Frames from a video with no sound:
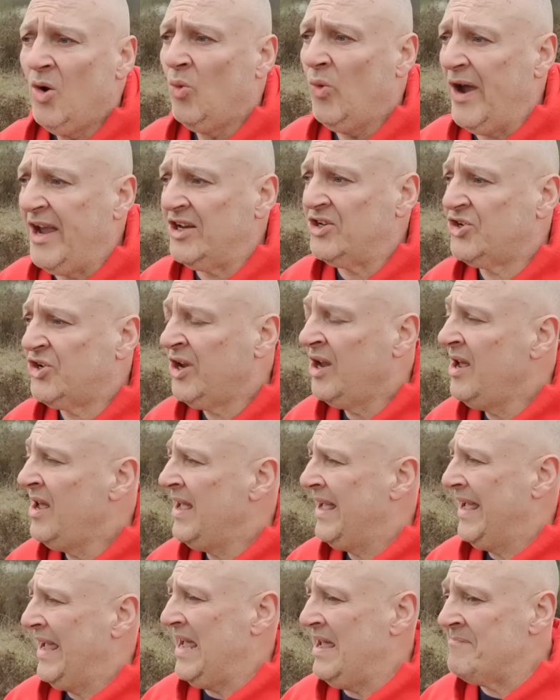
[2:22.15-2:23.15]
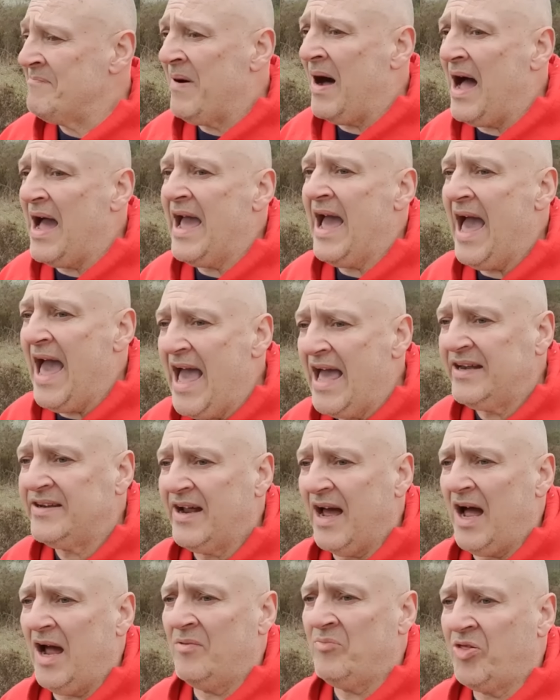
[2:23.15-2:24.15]
which in my
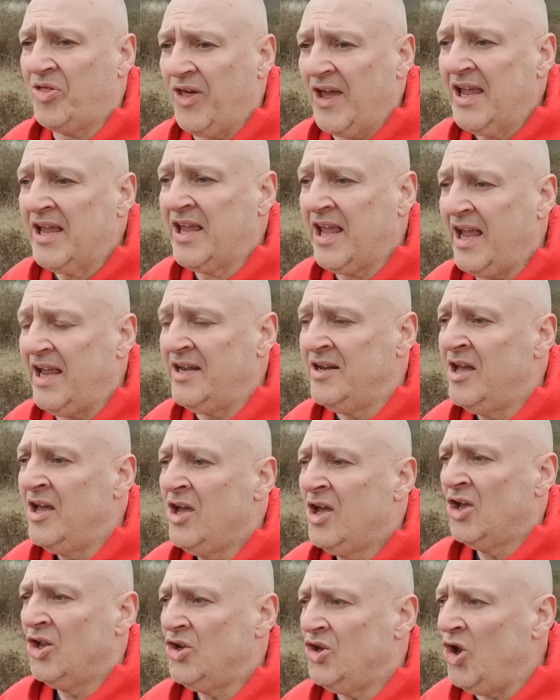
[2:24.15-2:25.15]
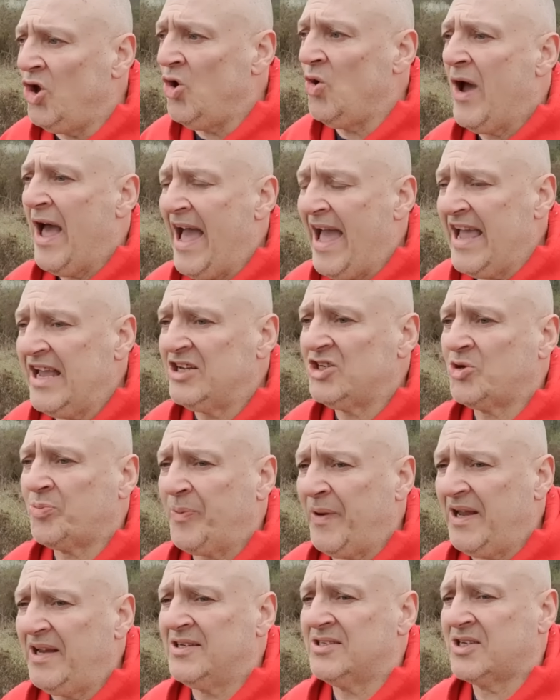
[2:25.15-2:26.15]
head I'm thinking new hate
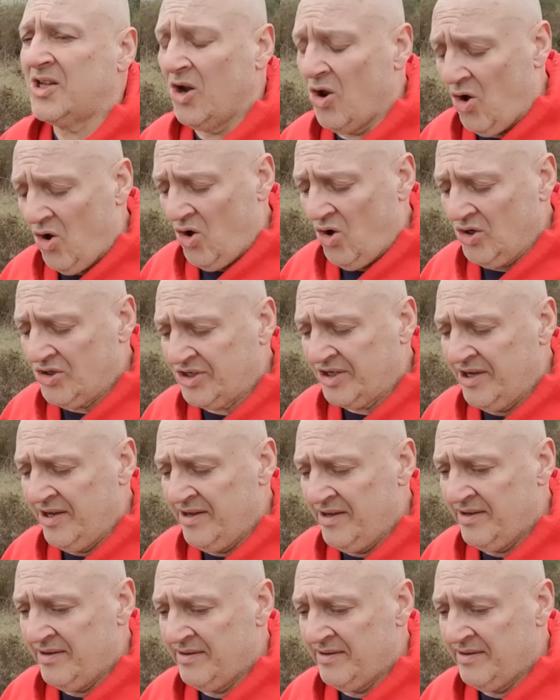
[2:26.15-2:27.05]
speech laws